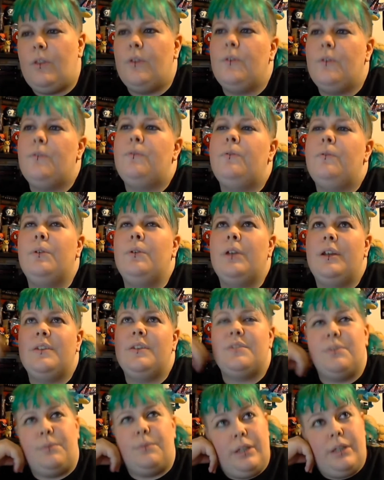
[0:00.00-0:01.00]
4 days
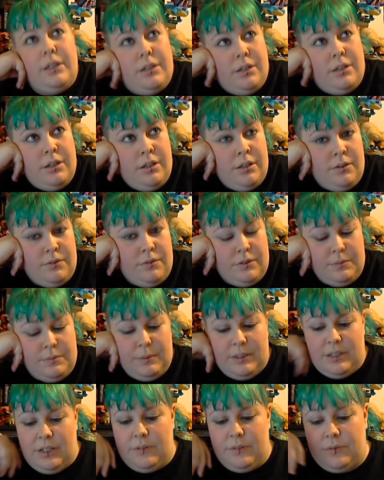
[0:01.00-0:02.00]
a week for my
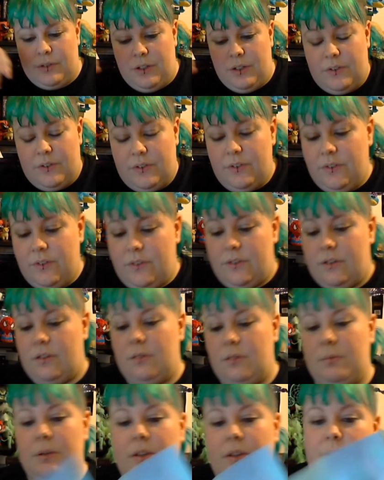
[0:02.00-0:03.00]
TAFE classes. I'll
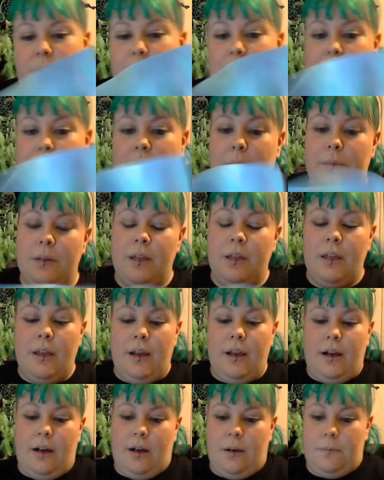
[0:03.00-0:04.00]
pick this back up.
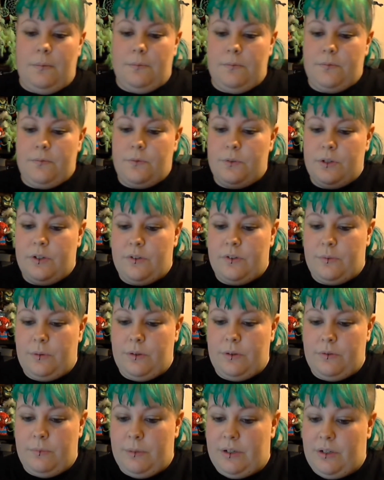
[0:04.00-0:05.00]
4 days a week
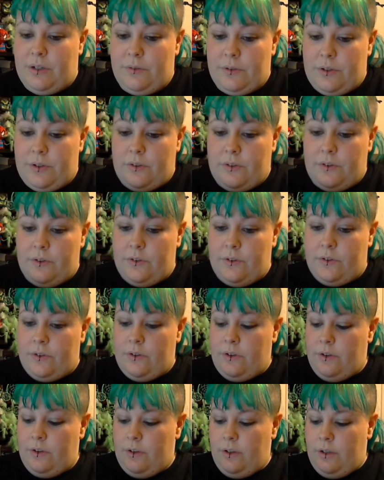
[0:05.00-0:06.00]
for my TAFE classes,
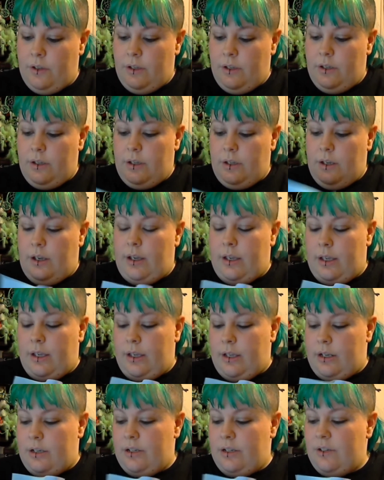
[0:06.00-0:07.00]

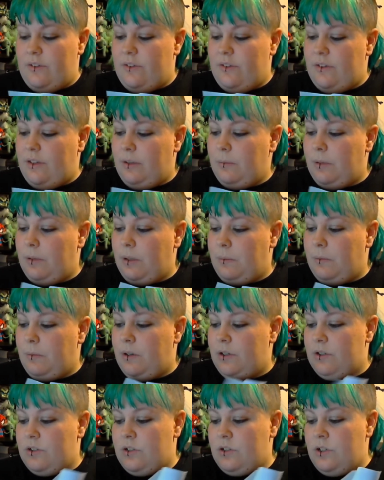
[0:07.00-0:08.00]
and doesn't seem like
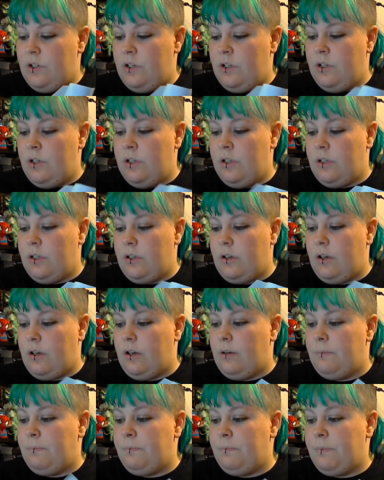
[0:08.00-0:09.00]
much,
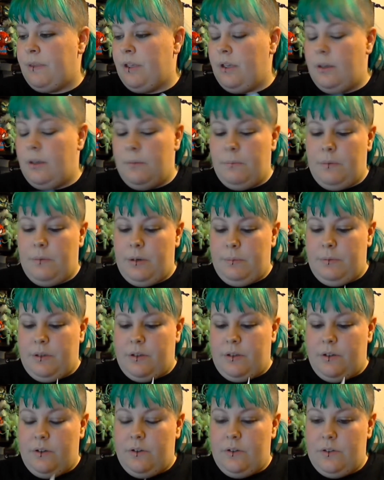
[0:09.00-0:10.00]
but
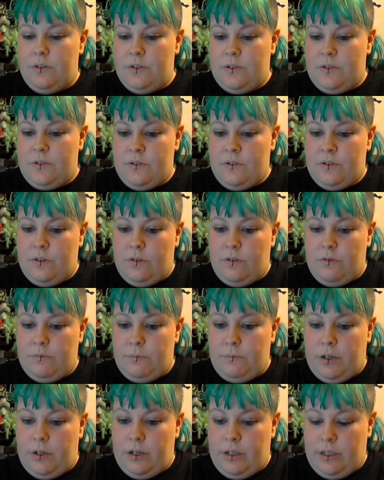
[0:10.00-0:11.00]
because of
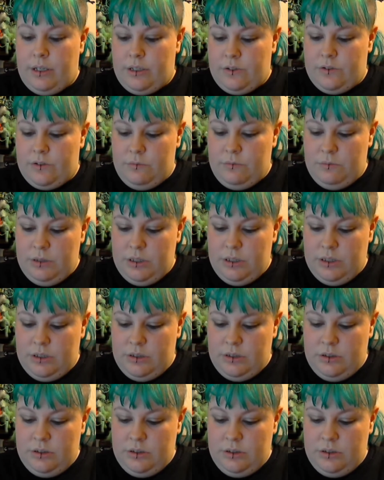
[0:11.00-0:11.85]
my insomnia,